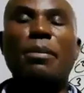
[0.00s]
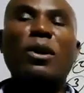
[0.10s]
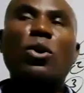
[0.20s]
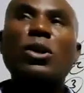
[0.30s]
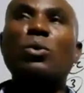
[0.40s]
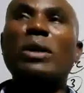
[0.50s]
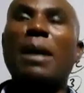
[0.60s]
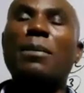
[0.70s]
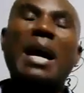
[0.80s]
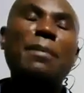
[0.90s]
Because when
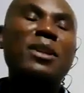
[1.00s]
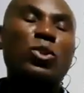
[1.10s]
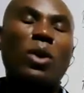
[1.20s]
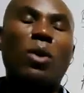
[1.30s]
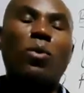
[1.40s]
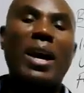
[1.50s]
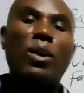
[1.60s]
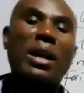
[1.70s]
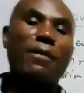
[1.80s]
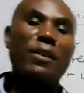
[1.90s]
I'm coming to
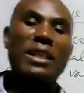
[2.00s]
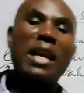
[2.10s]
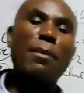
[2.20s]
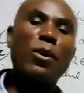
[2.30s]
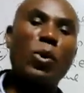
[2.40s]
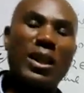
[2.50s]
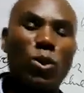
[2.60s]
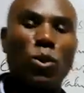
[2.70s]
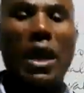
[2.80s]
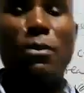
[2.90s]
acquire, like for example, you want to